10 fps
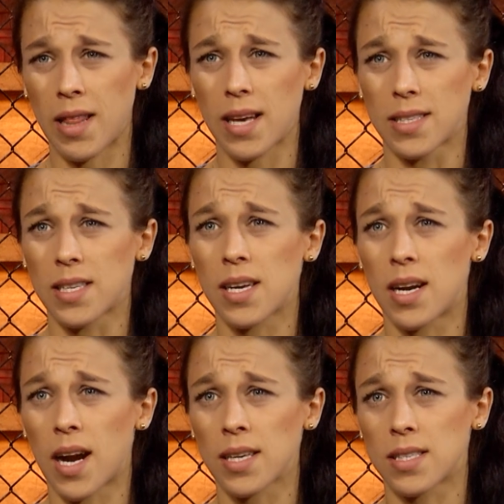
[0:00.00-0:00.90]
last
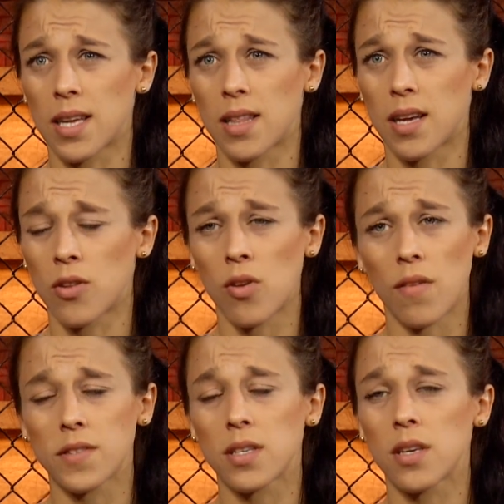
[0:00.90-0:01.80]
year, I said that
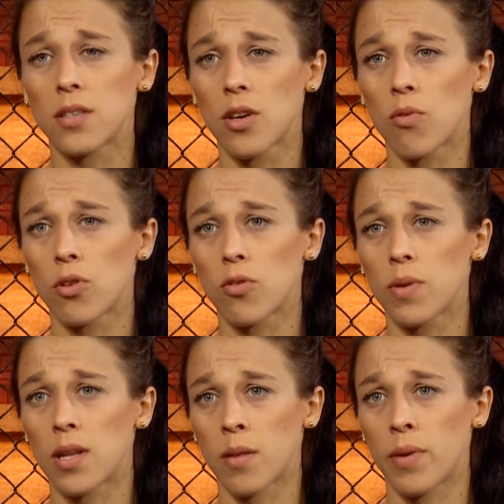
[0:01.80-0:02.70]
UFC is going to
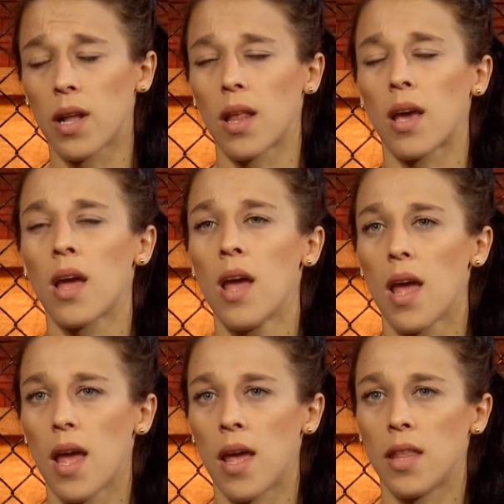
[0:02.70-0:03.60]
be that big like
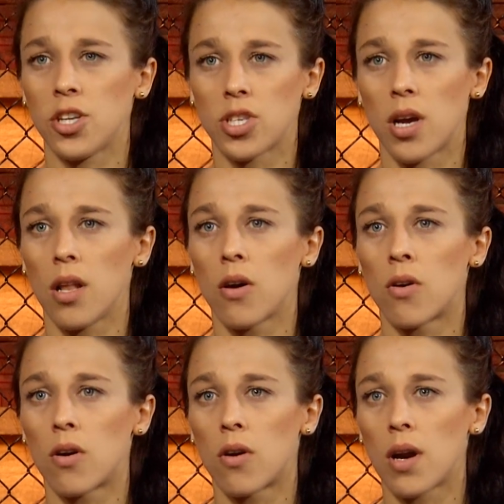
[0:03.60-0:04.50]
NHL
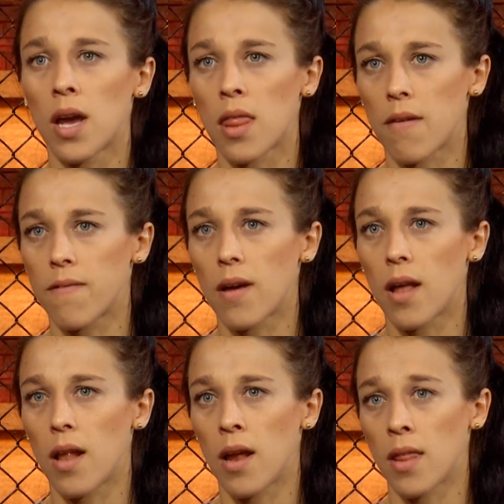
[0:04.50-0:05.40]
or
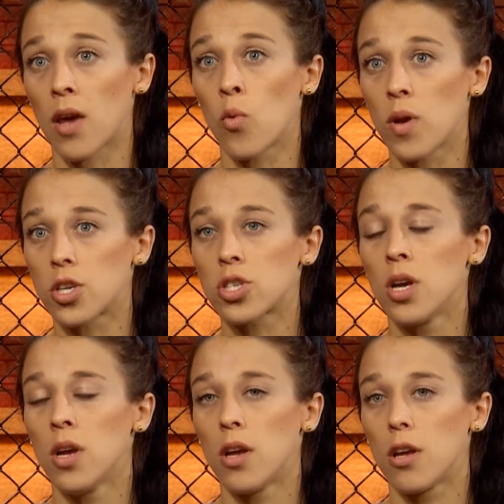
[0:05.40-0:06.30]
NFL. And I wish
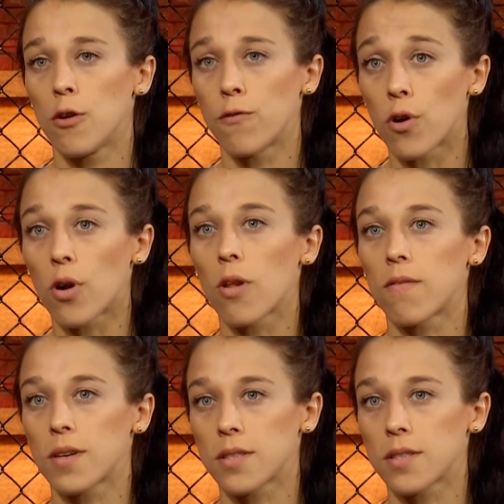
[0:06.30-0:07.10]
for all of us.